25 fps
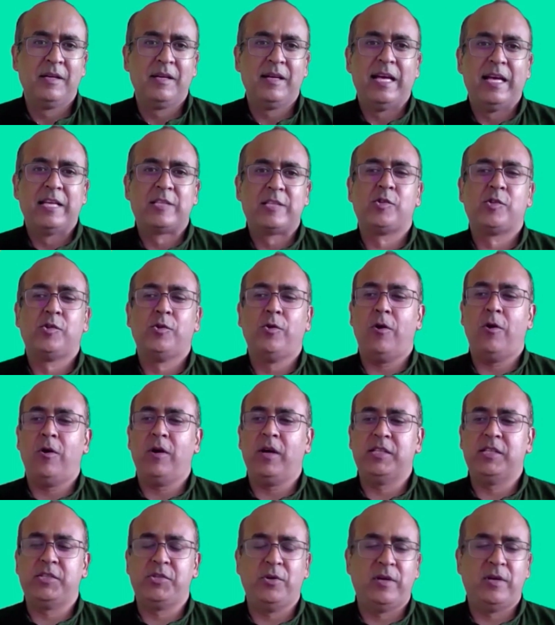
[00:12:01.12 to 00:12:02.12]
As long
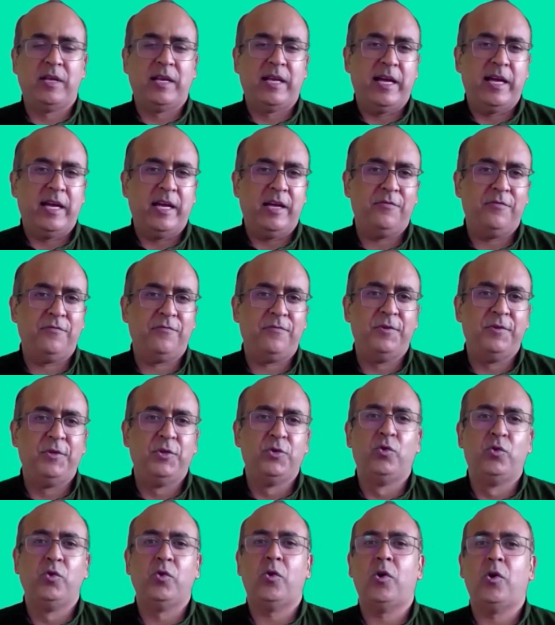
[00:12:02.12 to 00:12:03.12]
as you're alive,
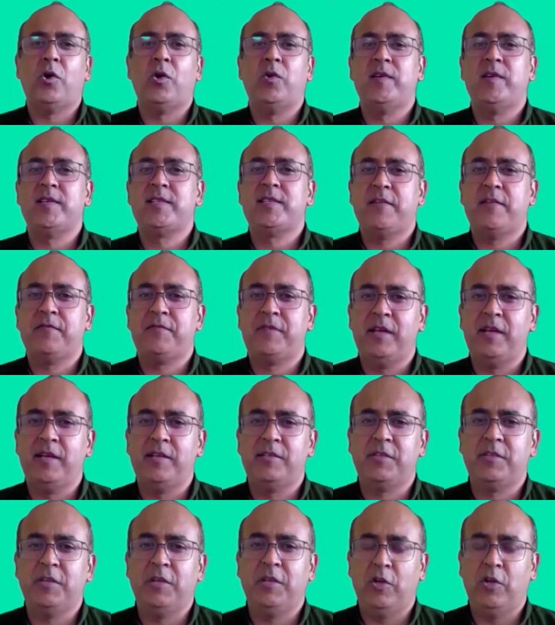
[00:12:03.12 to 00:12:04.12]
you will always have
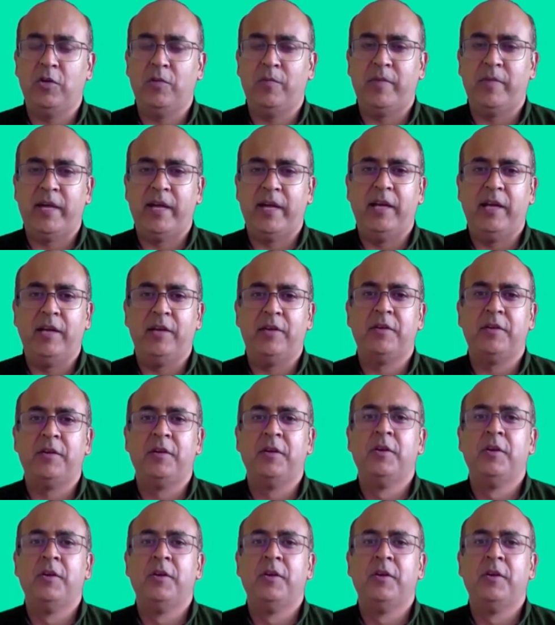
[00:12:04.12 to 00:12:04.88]
things in your mind.